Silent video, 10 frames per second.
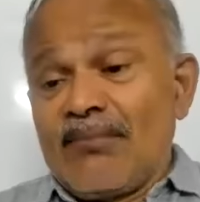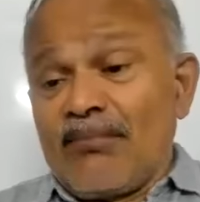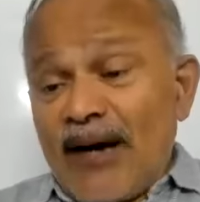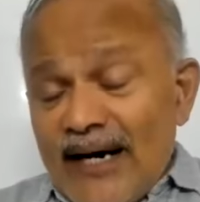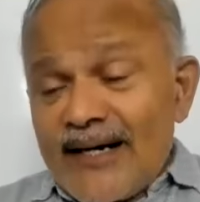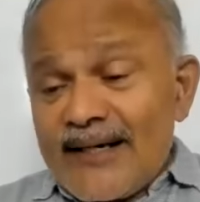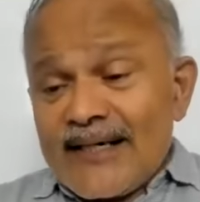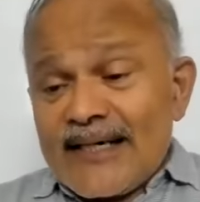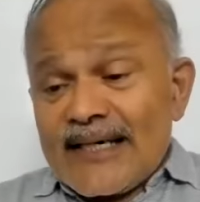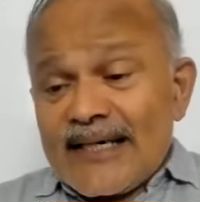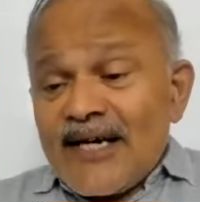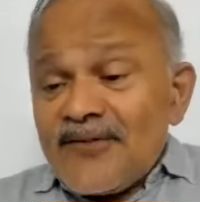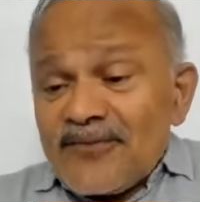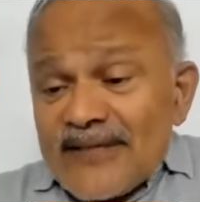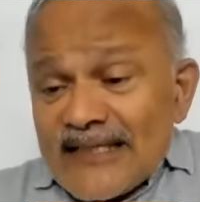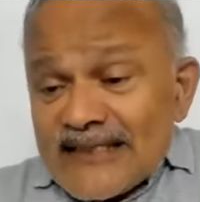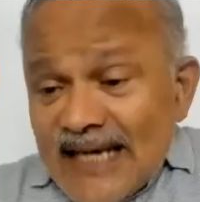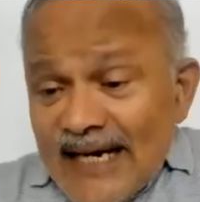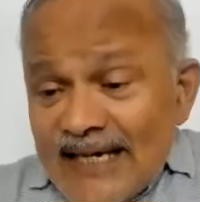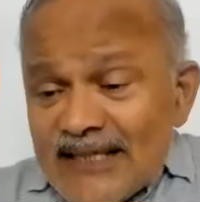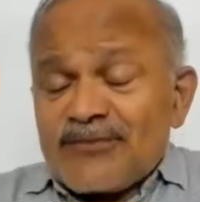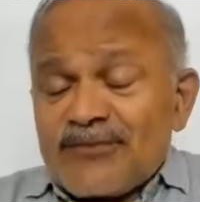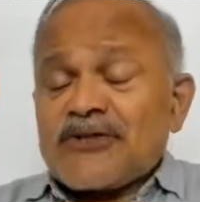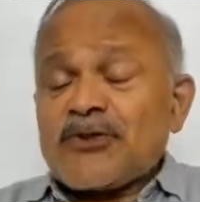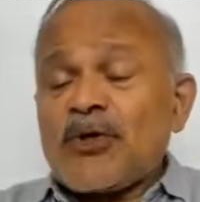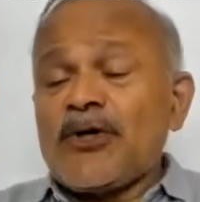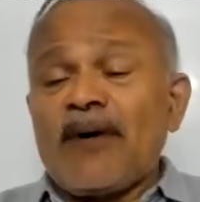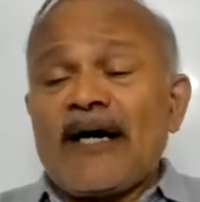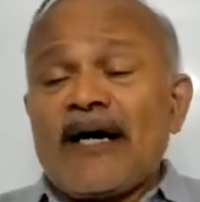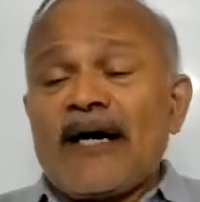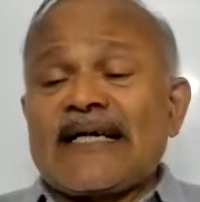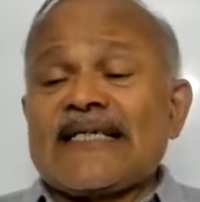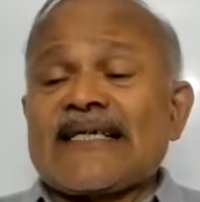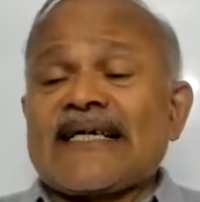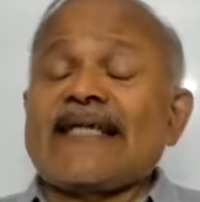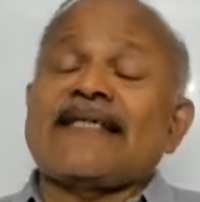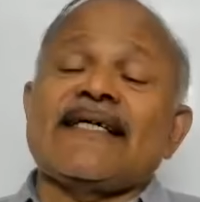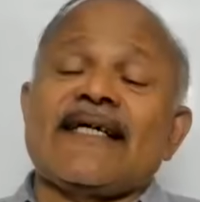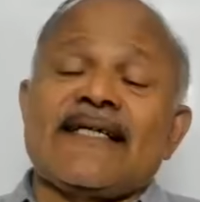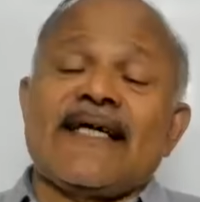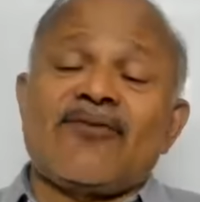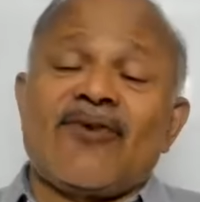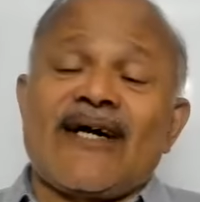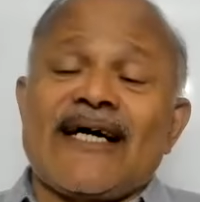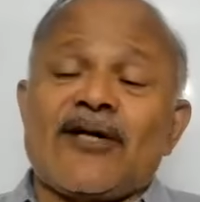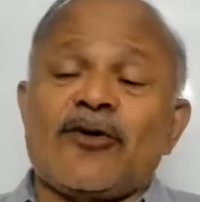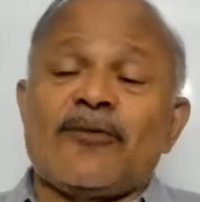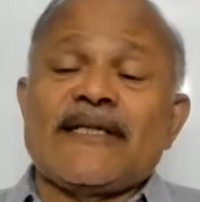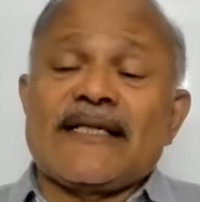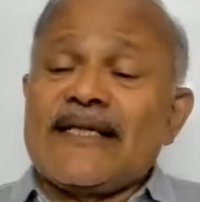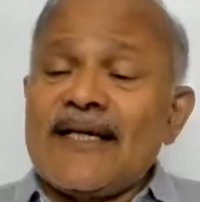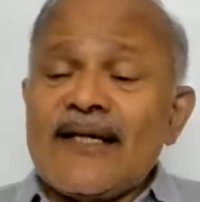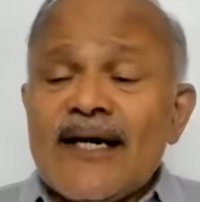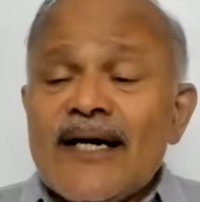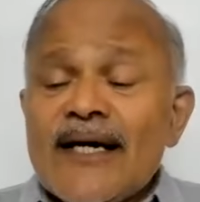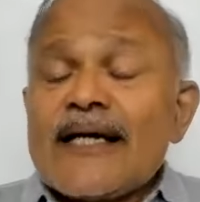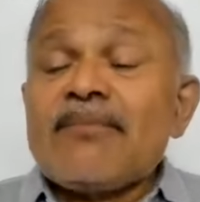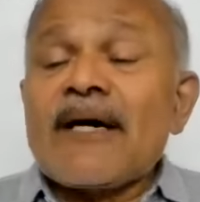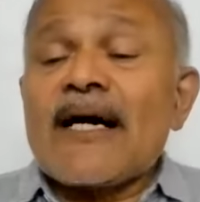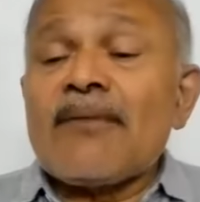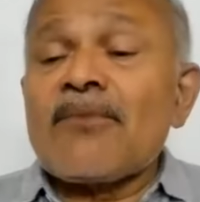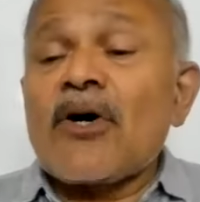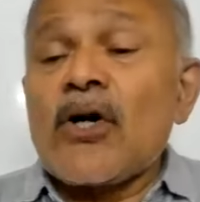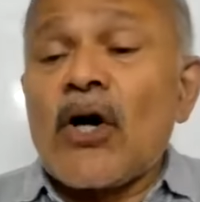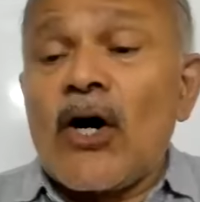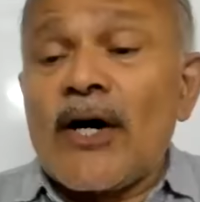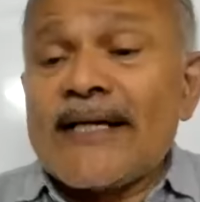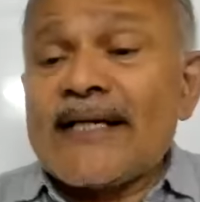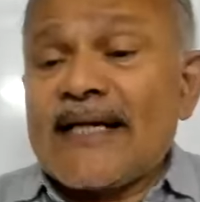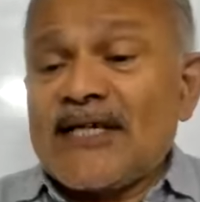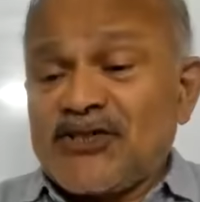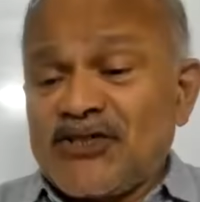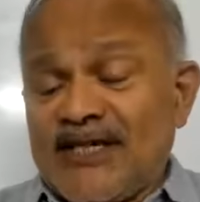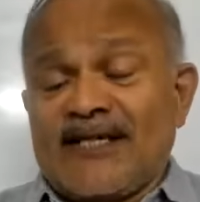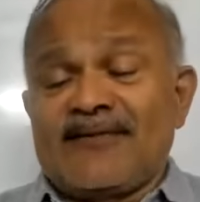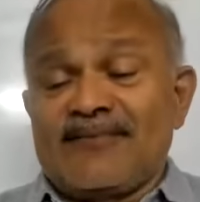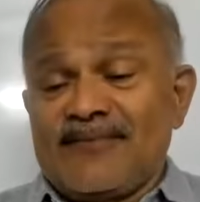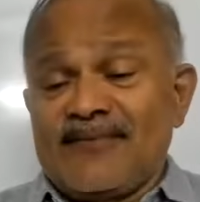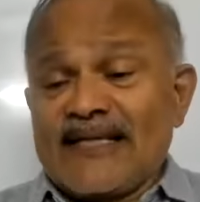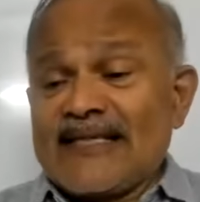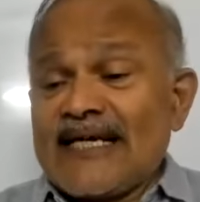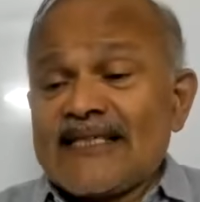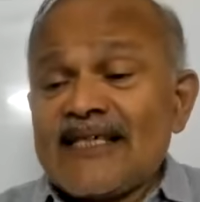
But if the size of the solute particle is greater than 1 nanometer, it becomes colloid in nature. And that is the